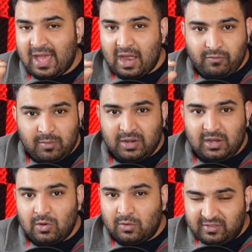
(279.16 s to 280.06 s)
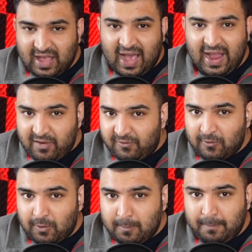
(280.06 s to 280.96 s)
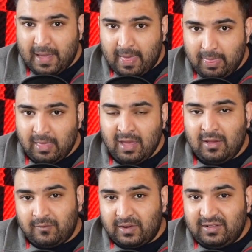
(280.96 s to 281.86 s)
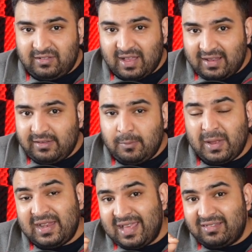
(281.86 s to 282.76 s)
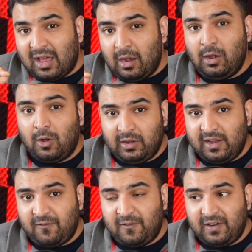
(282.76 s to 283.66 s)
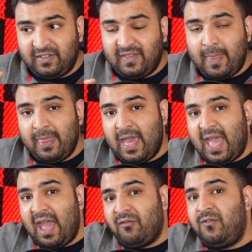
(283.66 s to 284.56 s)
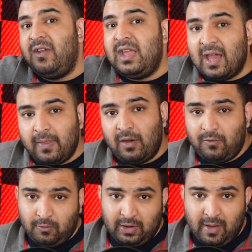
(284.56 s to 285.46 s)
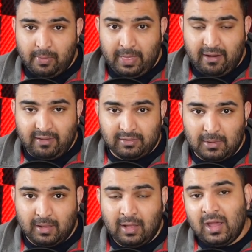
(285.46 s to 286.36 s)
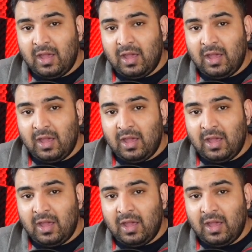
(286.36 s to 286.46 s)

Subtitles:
Everybody knows iPhone pin for charging pin is a lot different than every other phone out there as well.